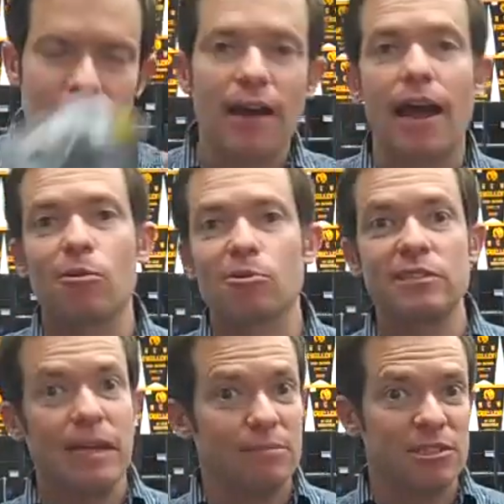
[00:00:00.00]
I will
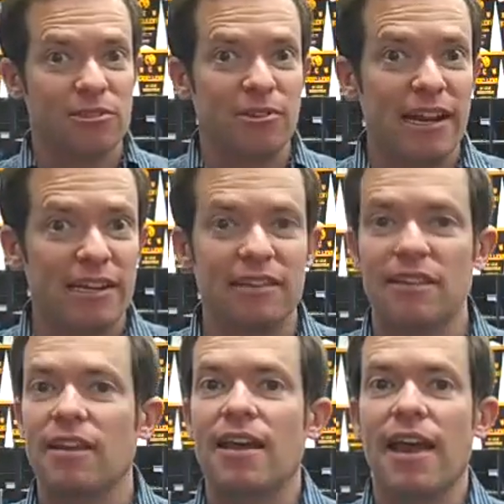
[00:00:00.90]
demonstrate
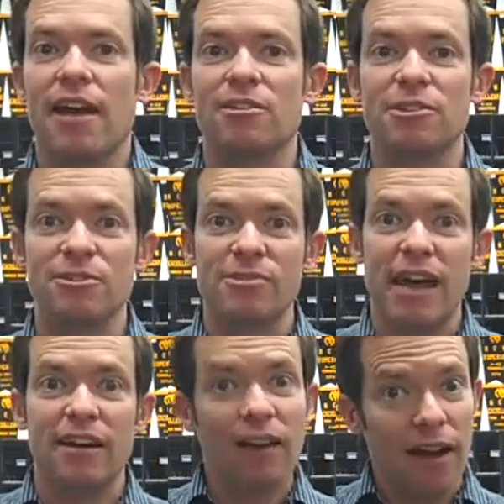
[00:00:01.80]
how to do
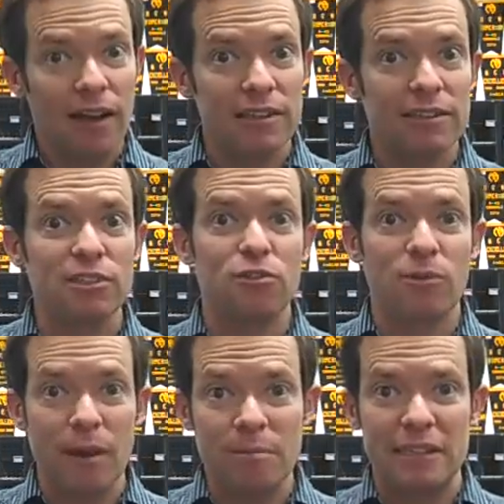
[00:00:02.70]
that on the
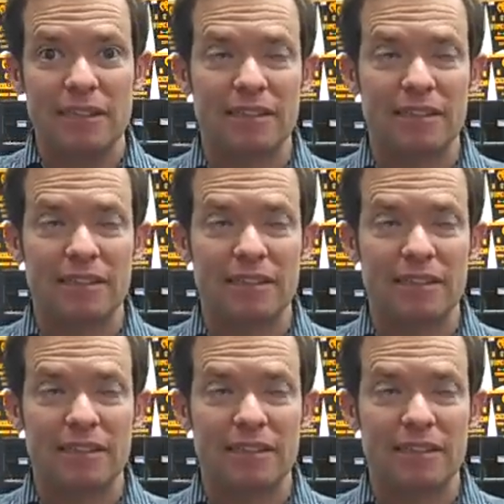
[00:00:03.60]
trumpet.